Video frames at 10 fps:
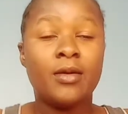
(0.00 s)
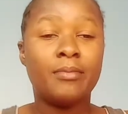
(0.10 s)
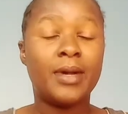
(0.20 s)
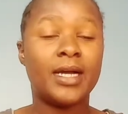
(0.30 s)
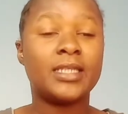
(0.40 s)

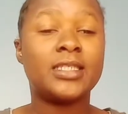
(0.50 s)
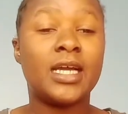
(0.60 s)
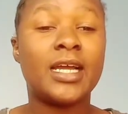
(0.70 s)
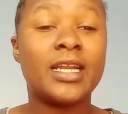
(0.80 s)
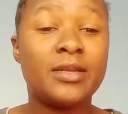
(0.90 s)
But
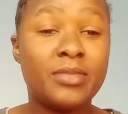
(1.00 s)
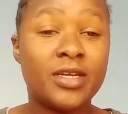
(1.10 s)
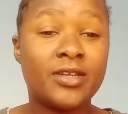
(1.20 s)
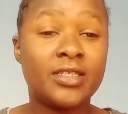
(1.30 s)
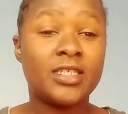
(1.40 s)

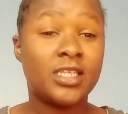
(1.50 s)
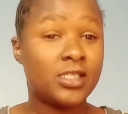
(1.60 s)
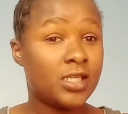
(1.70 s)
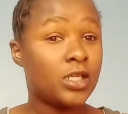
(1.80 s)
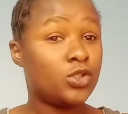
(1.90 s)
academic writing
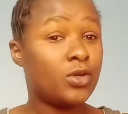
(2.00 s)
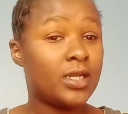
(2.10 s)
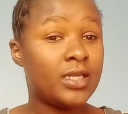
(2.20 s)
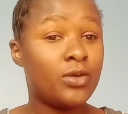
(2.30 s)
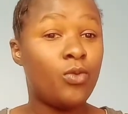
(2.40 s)
is
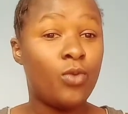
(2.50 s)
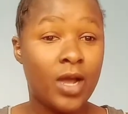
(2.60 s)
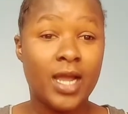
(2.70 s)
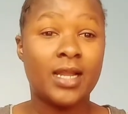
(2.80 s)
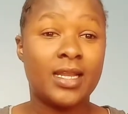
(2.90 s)
actually
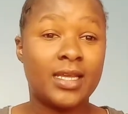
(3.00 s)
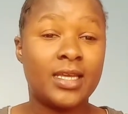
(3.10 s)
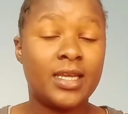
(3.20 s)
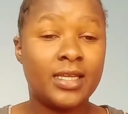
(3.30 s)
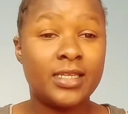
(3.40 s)
work like
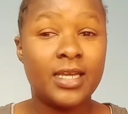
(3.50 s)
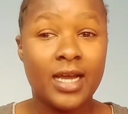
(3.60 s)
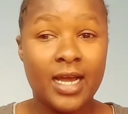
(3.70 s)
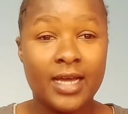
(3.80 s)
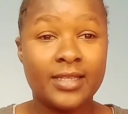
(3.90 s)
any
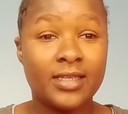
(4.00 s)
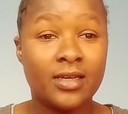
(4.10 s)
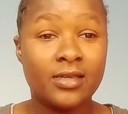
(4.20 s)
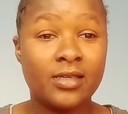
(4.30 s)
other.